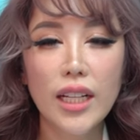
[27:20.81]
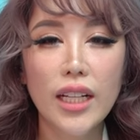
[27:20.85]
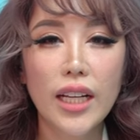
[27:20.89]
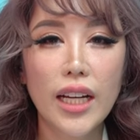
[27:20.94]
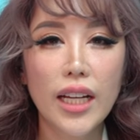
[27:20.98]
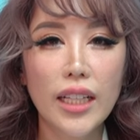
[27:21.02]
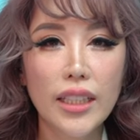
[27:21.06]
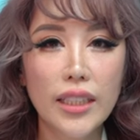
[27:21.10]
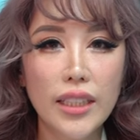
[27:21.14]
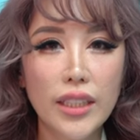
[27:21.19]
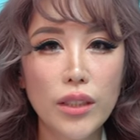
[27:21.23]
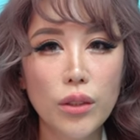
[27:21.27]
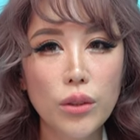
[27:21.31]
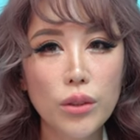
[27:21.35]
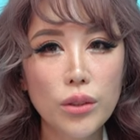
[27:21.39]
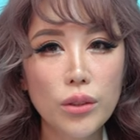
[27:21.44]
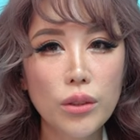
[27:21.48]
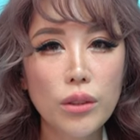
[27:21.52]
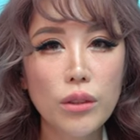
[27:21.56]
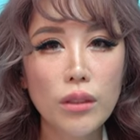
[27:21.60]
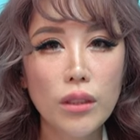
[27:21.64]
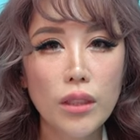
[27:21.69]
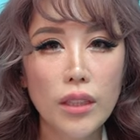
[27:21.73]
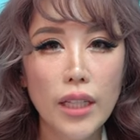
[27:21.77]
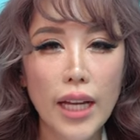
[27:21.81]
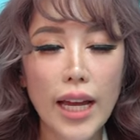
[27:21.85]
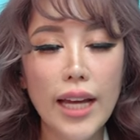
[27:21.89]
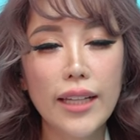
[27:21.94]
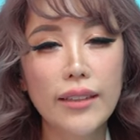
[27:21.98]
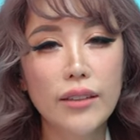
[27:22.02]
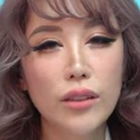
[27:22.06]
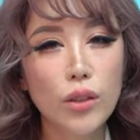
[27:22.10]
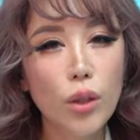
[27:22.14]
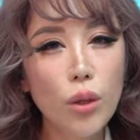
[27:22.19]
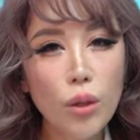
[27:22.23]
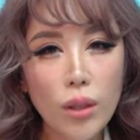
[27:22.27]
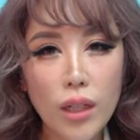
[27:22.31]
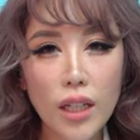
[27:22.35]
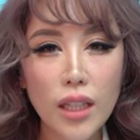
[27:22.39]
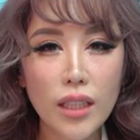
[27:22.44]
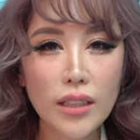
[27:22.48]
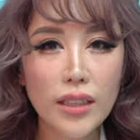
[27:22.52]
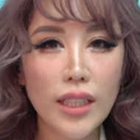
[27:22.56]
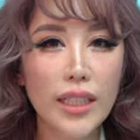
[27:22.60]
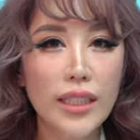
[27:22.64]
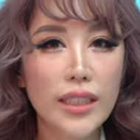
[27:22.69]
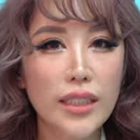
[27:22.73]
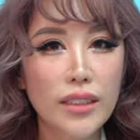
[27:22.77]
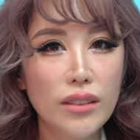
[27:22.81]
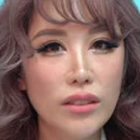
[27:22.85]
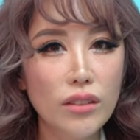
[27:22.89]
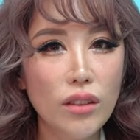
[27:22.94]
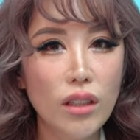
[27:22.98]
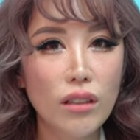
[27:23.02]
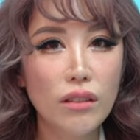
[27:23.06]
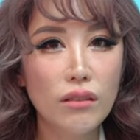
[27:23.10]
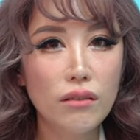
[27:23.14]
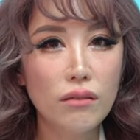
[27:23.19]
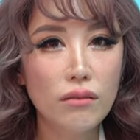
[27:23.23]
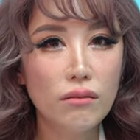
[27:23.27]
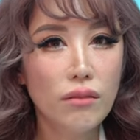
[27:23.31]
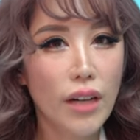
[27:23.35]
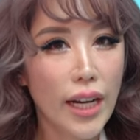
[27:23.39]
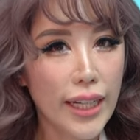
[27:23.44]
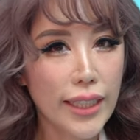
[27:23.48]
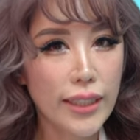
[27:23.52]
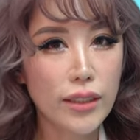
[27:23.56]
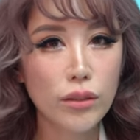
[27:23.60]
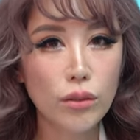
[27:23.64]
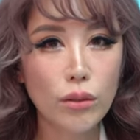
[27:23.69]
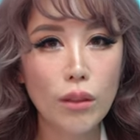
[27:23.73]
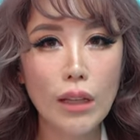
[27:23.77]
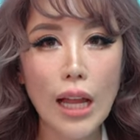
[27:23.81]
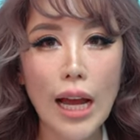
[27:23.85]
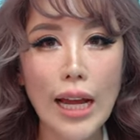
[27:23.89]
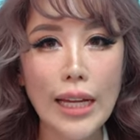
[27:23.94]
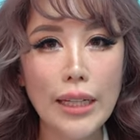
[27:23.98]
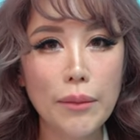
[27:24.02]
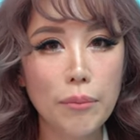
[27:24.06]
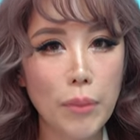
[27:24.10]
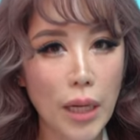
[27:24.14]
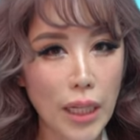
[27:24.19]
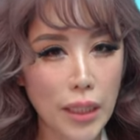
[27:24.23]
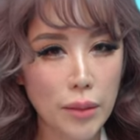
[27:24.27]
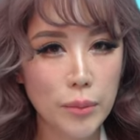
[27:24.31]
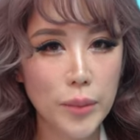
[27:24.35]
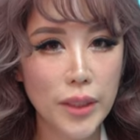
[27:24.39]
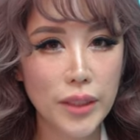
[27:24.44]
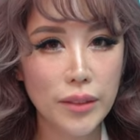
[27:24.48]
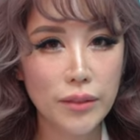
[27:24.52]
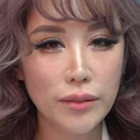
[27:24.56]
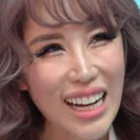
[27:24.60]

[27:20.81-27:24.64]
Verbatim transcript: and he also had told her that it is not right to lie in parliament.